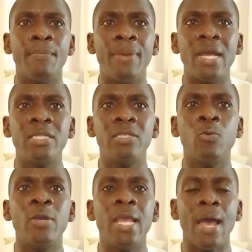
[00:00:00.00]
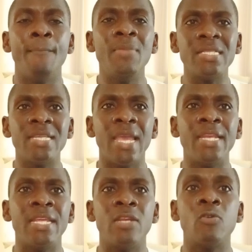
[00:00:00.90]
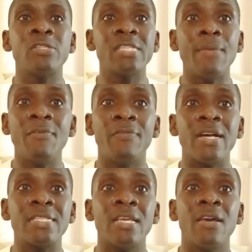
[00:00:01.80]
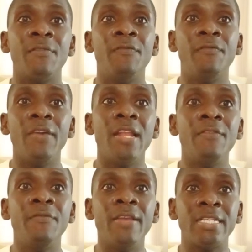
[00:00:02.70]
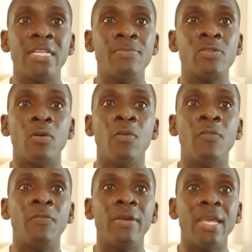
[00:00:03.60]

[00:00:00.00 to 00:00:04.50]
but we are misguided, or some of us fell victims of